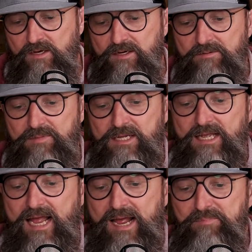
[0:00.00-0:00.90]

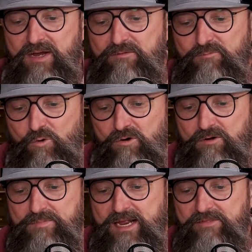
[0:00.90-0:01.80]
Appii
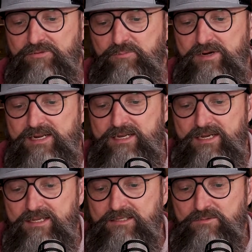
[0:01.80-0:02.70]
Forum and Three
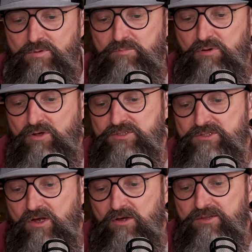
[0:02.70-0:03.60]
Inns. When Paul
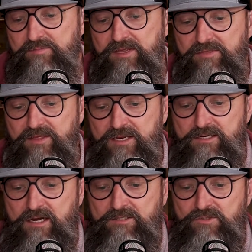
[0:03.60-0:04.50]
saw them, he thanked
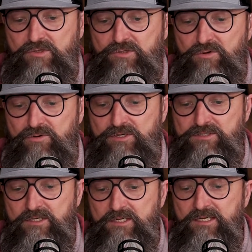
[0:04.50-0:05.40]
God and took
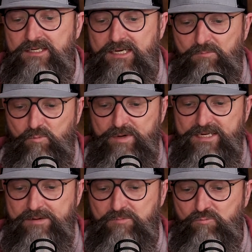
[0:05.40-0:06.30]
courage. Now, when we
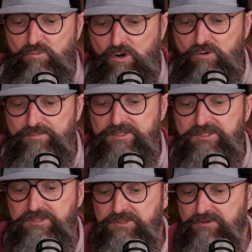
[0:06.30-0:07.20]
came to Rome, the
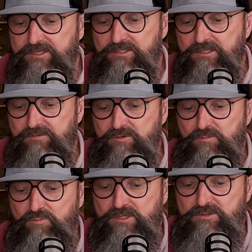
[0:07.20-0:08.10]
centurion delivered
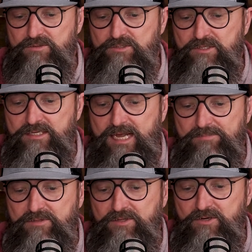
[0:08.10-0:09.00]
the prisoners to the
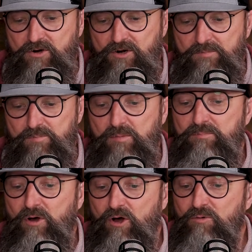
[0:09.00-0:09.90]
captain of the guard,
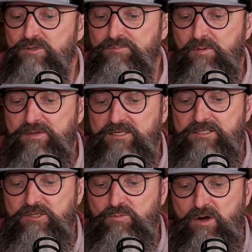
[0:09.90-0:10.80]
but Paul was permitted
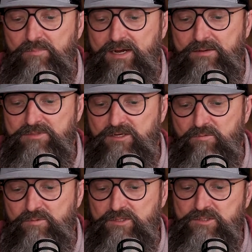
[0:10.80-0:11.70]
to dwell by
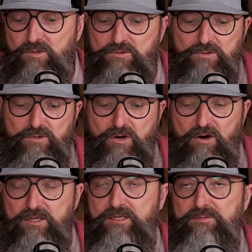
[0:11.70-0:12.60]
himself with a soldier who
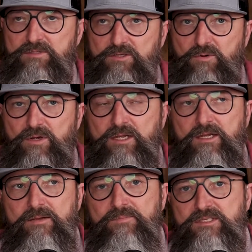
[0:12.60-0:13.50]
guarded him. So
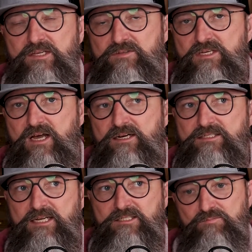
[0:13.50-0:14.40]
this gives a
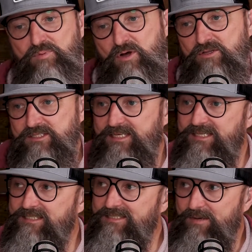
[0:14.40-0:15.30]
connotation. Paul is
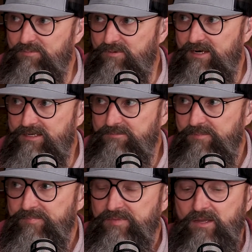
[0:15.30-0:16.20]
again separated.
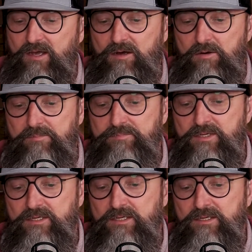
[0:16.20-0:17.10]
Mm-hmm.
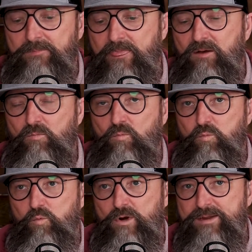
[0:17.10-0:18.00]

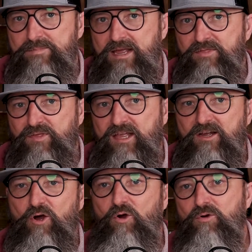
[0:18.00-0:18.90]
We may think,
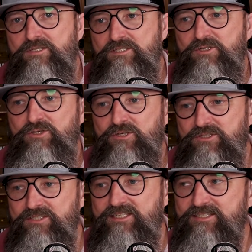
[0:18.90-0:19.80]
oh, it's
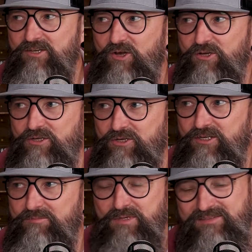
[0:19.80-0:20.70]
cush and it's all
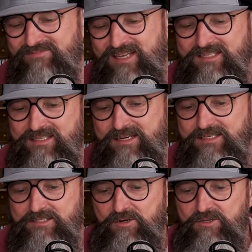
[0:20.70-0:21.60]
good, but that's not
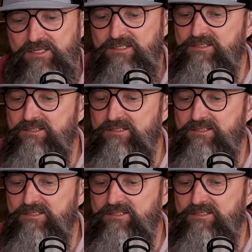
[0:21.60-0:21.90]
necessarily.